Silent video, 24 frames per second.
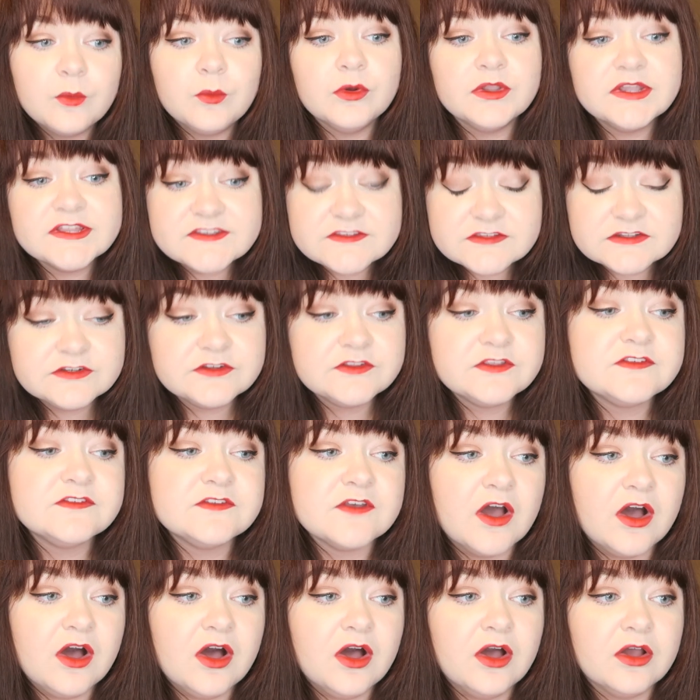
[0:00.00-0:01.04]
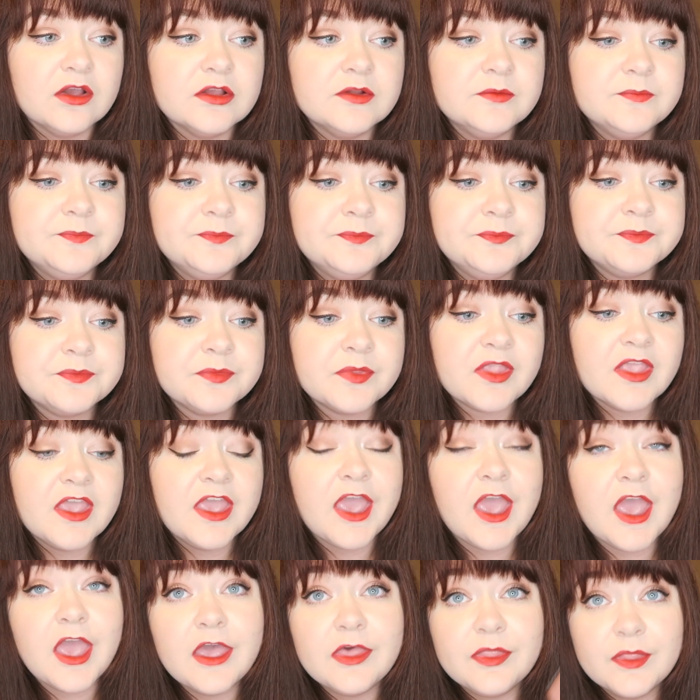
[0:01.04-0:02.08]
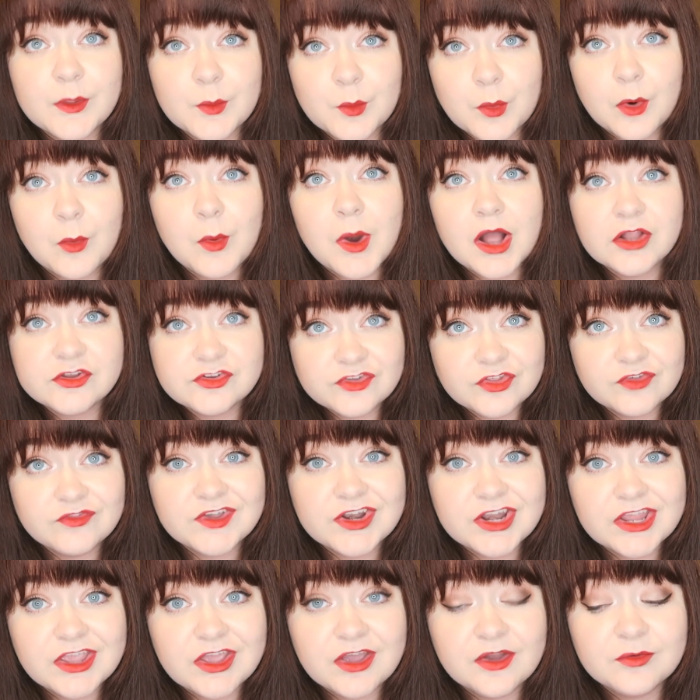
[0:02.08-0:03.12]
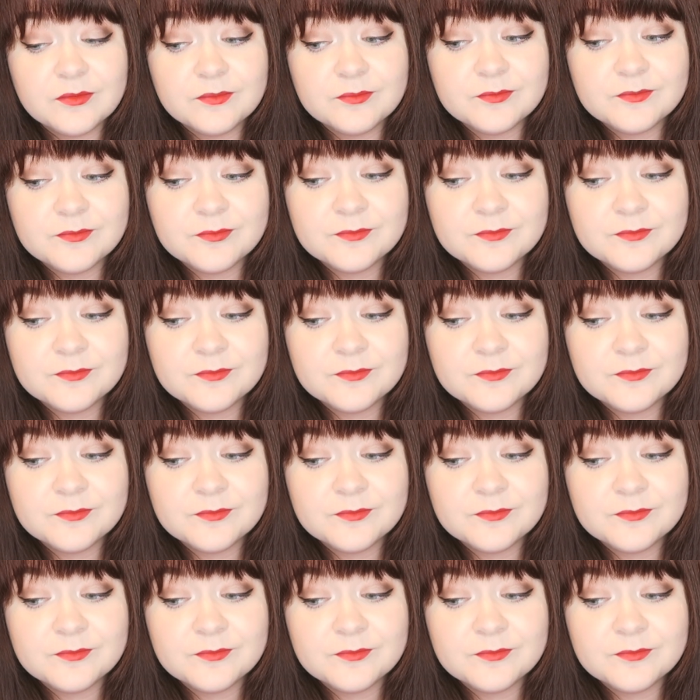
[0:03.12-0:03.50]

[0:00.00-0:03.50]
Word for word: we'll listen to the song and then we'll watch the video.